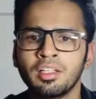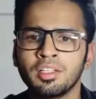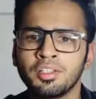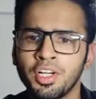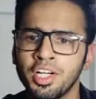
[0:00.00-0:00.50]

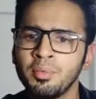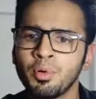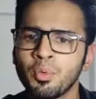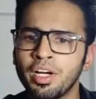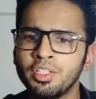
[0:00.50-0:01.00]
The treaty
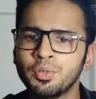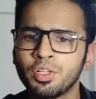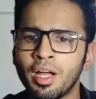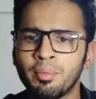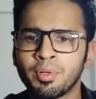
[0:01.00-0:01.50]
provides for
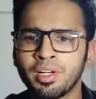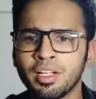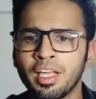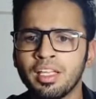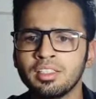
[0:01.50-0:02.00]
capital
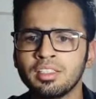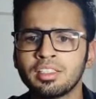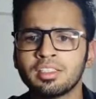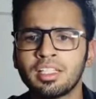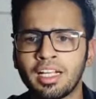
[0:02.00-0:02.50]

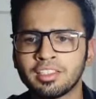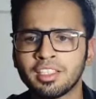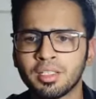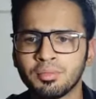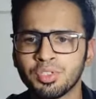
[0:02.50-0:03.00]
gains tax
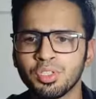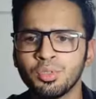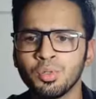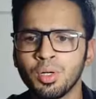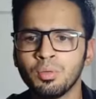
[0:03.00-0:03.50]
exemption
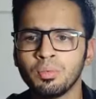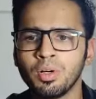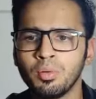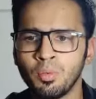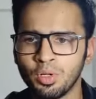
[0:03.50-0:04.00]
to a
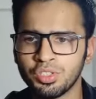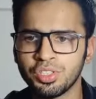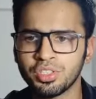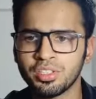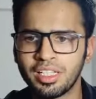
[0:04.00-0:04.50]

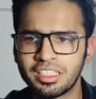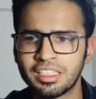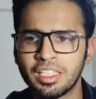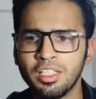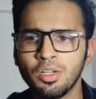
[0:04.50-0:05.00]
Mauritius
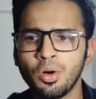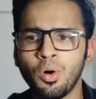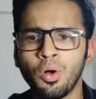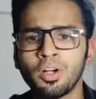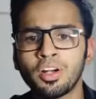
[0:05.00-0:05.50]
resident
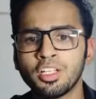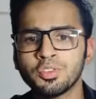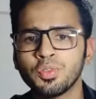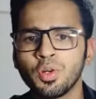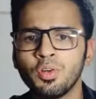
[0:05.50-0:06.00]
on
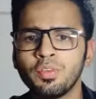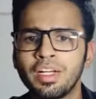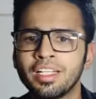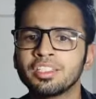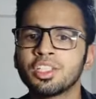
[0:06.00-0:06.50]
transfer of
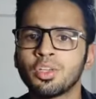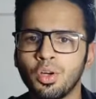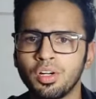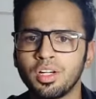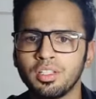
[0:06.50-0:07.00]
Indian
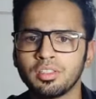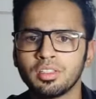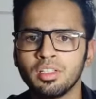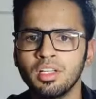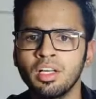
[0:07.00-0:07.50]
securities.
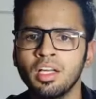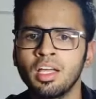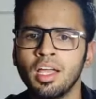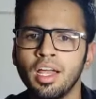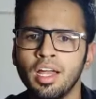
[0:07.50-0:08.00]

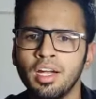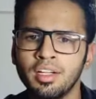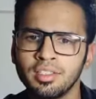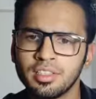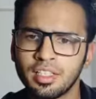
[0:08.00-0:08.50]
It
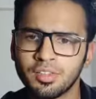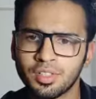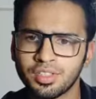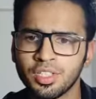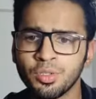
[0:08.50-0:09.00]
is
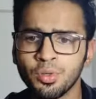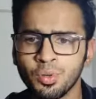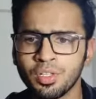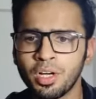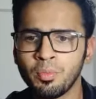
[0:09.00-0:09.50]
interesting to
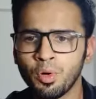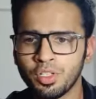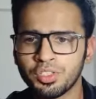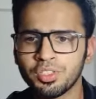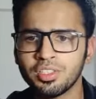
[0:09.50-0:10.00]
note that
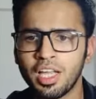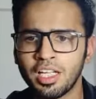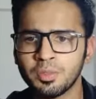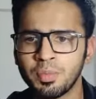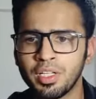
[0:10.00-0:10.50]
Mauritius
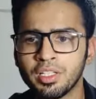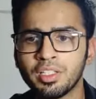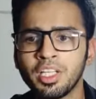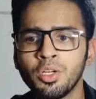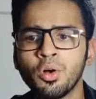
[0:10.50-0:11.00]
has been a
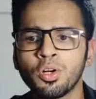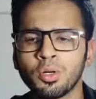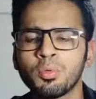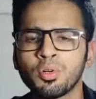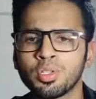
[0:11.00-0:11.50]
key
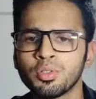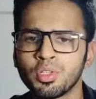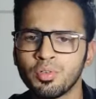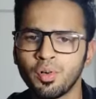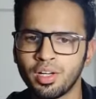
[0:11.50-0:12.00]
contributor to
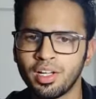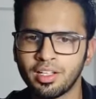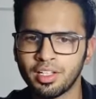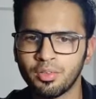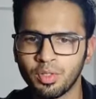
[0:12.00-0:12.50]
the foreign
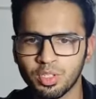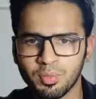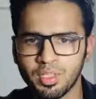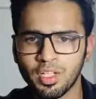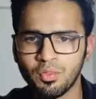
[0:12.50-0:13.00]
direct
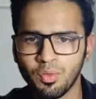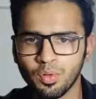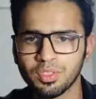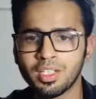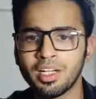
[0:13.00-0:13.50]
investment
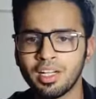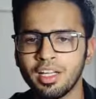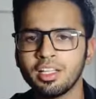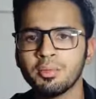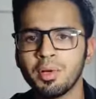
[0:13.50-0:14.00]
inflows in India
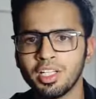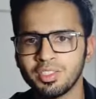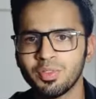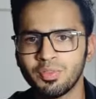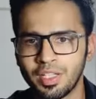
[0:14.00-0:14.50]
in the past
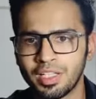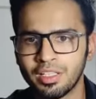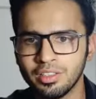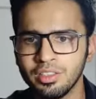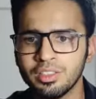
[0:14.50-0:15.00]
15
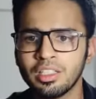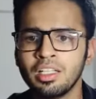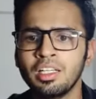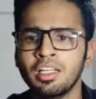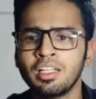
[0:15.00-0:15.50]
years.
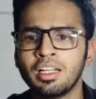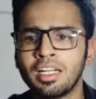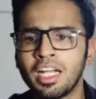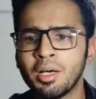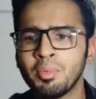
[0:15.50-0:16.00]
The
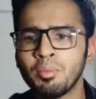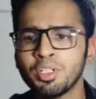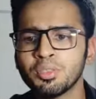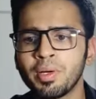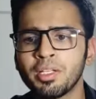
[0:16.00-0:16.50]
data
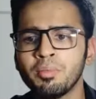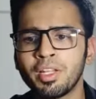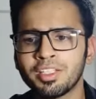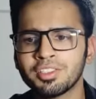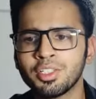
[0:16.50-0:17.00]
published by the
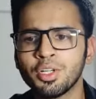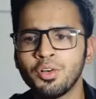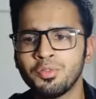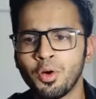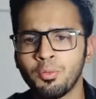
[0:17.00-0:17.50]
Ministry
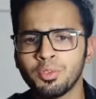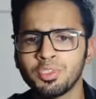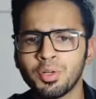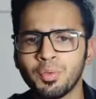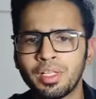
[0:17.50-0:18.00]
of
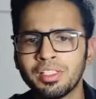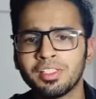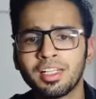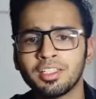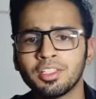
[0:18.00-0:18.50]
Commerce reveals
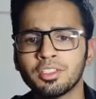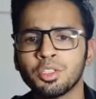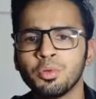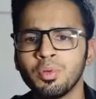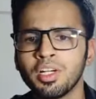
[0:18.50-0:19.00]
that the
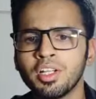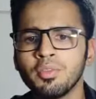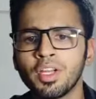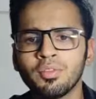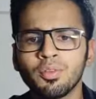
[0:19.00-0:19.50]
cumulative
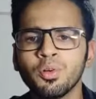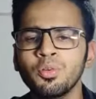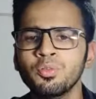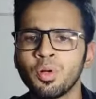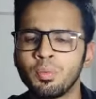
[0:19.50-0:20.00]
inflow
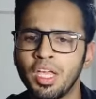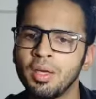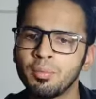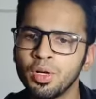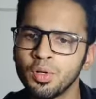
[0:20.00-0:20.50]
from
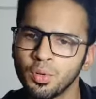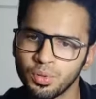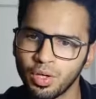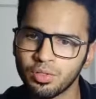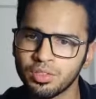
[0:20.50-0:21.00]
April
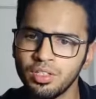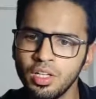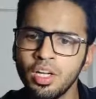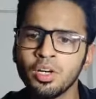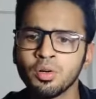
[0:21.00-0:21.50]
2000
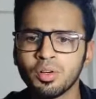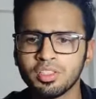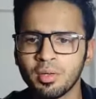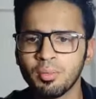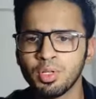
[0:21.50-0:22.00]
to
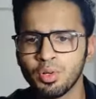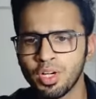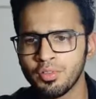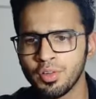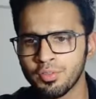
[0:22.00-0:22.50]
December
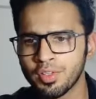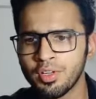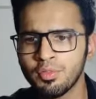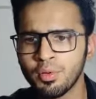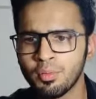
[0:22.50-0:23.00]

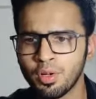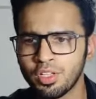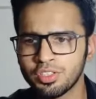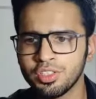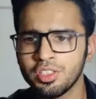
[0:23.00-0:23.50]
2015 from
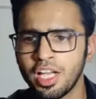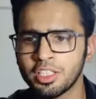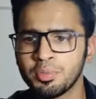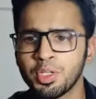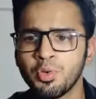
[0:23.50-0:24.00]
Mauritius has
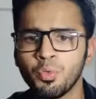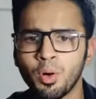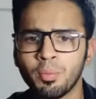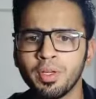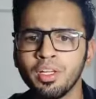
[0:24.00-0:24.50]
been a
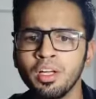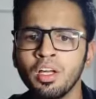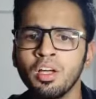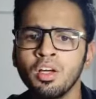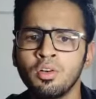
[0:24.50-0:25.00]
whopping
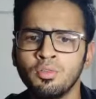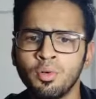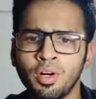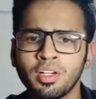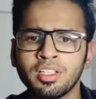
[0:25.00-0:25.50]

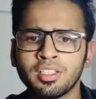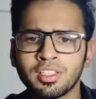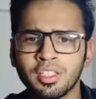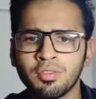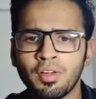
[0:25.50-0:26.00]

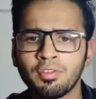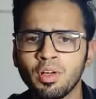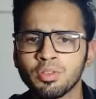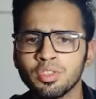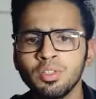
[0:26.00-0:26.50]

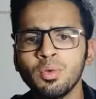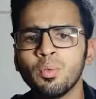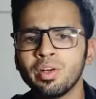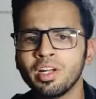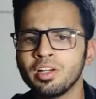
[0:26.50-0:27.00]

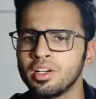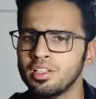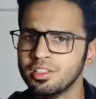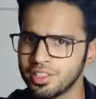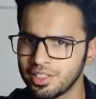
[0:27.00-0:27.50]

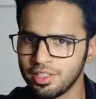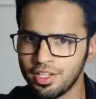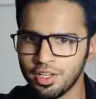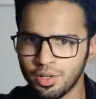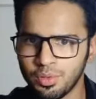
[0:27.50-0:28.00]

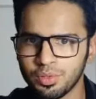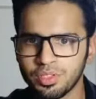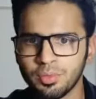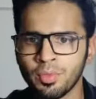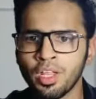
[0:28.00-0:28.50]
465,163 crores.